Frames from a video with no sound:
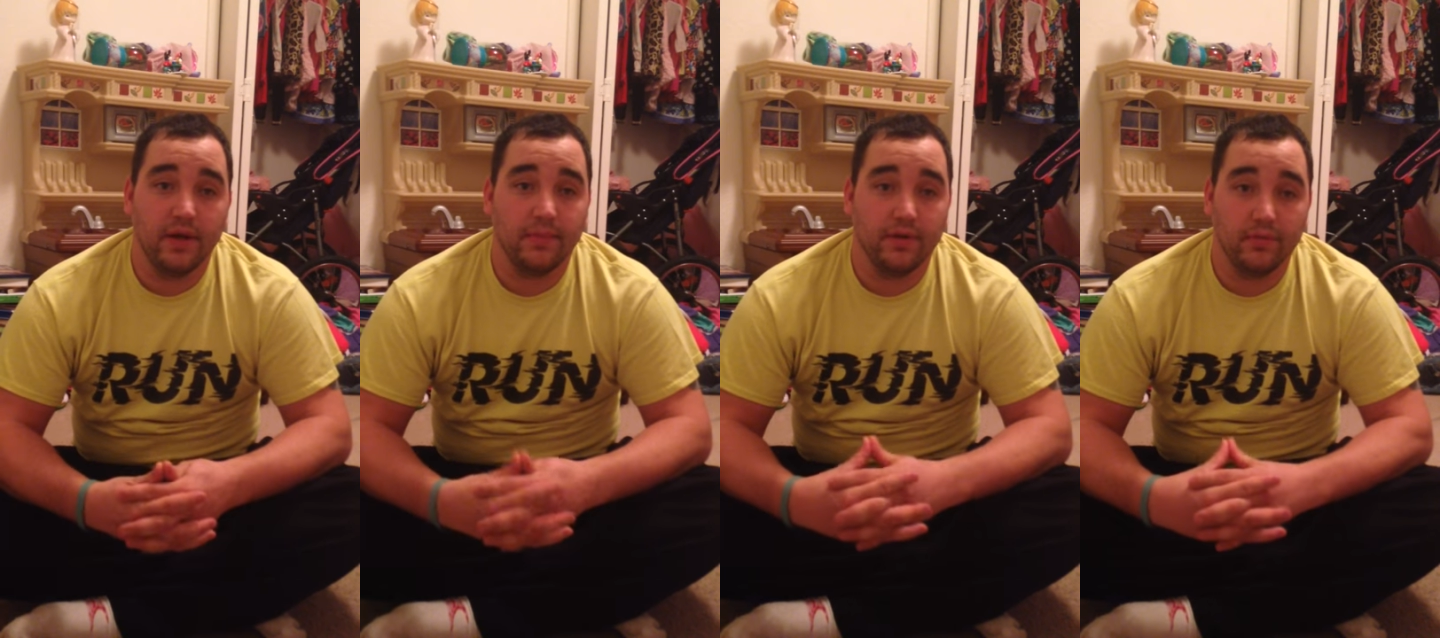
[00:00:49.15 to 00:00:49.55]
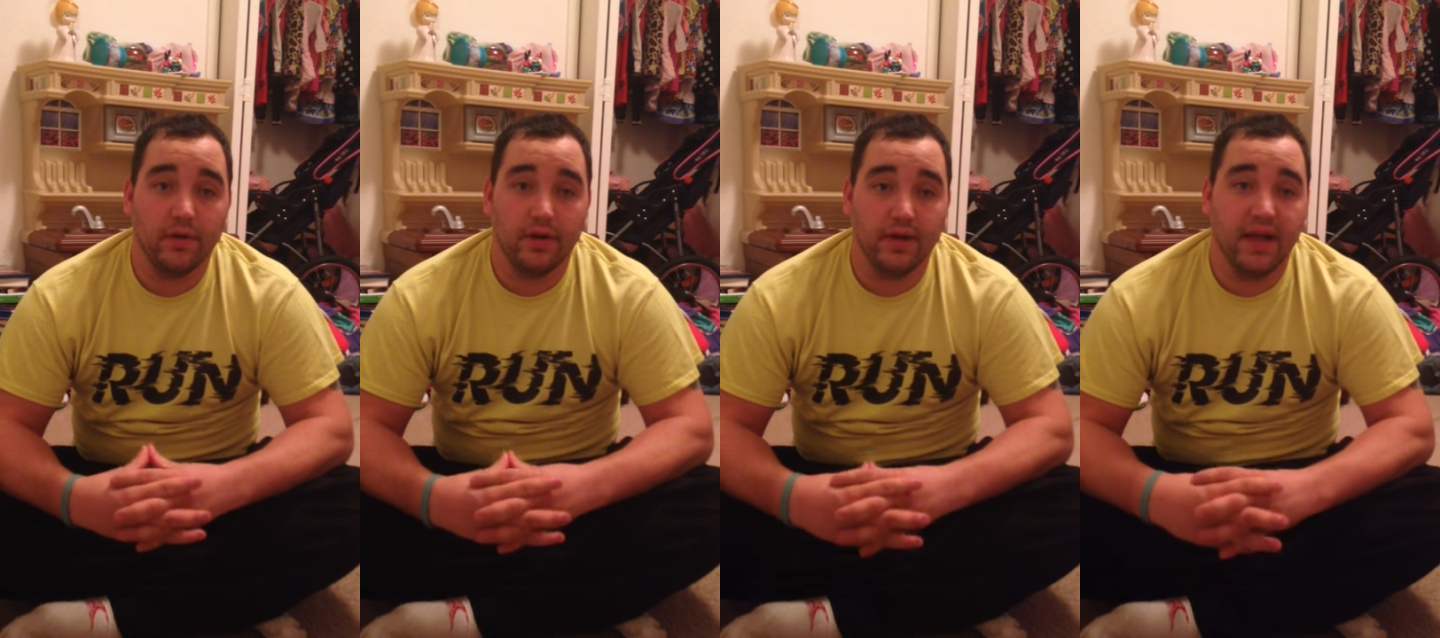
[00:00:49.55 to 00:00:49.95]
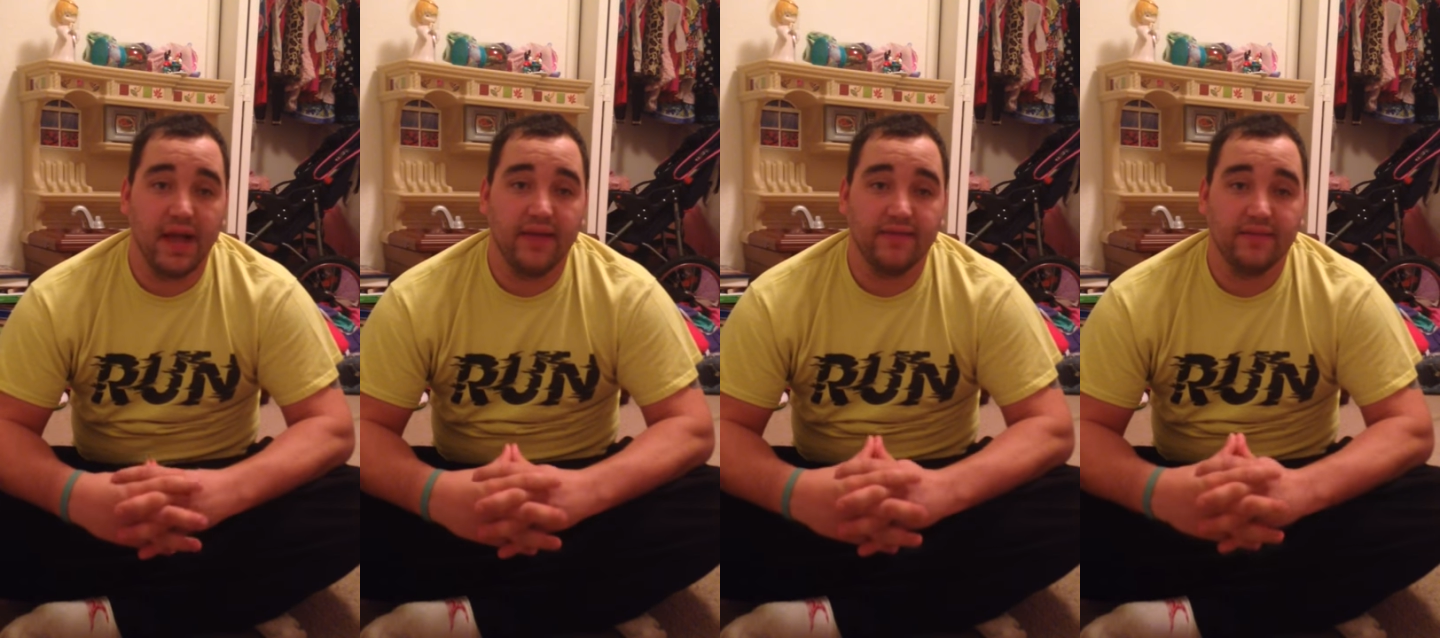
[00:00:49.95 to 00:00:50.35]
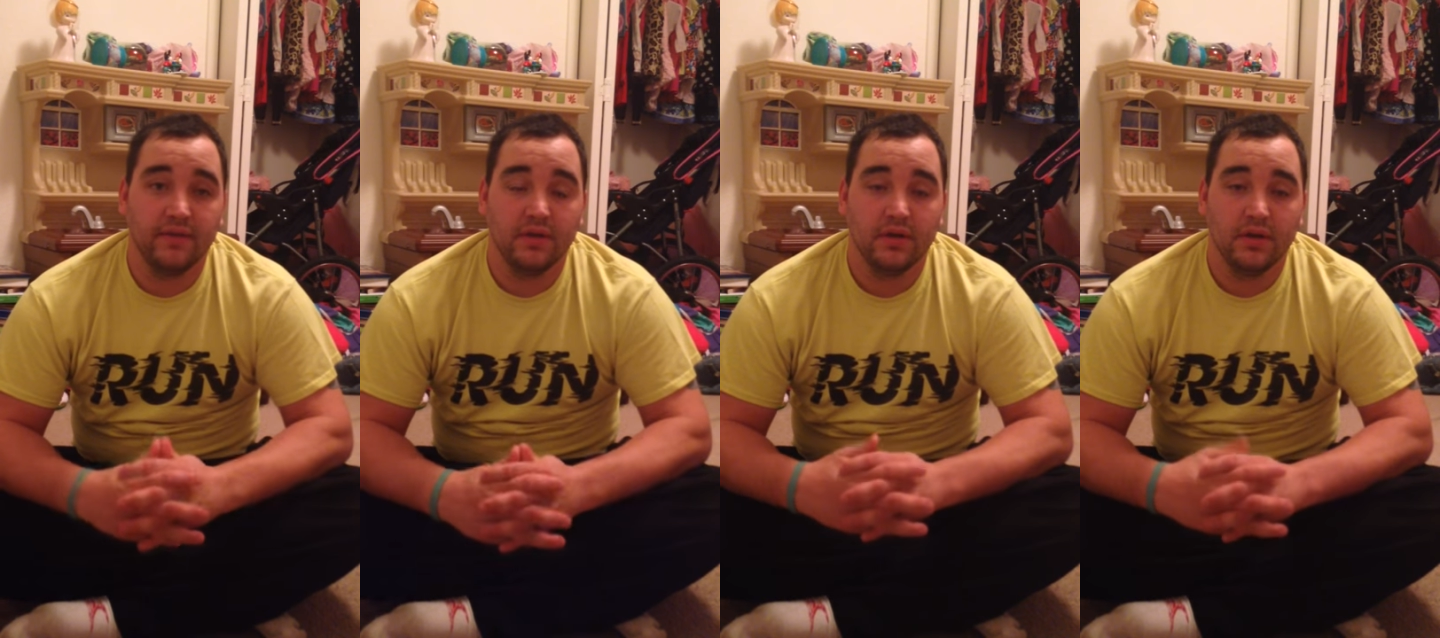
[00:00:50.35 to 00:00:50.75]
I mean, really, it has
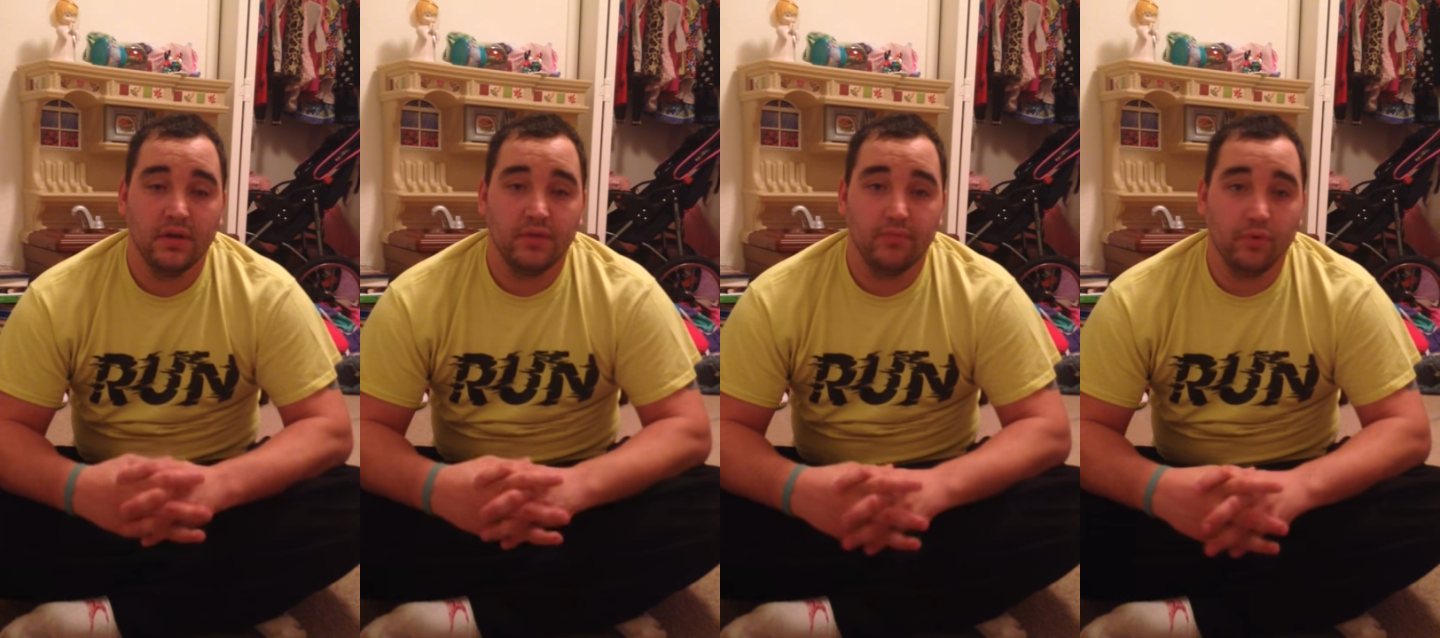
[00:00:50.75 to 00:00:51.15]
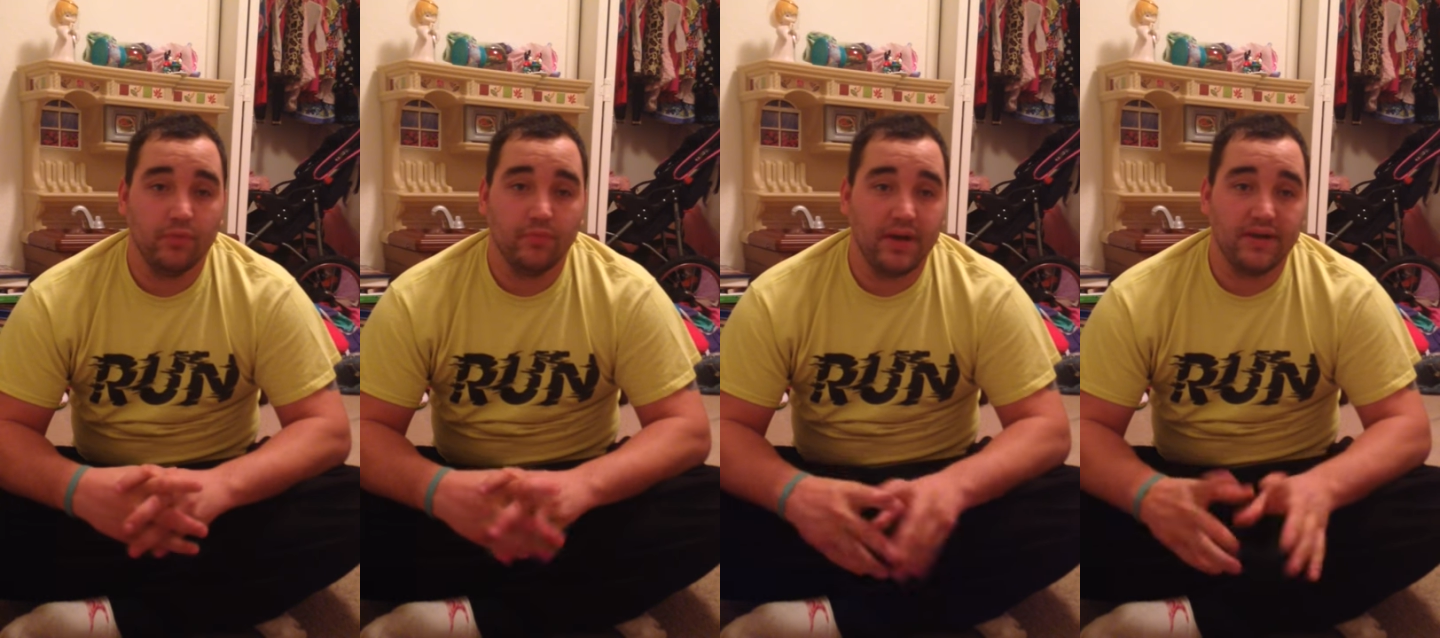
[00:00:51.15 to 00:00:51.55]
improved my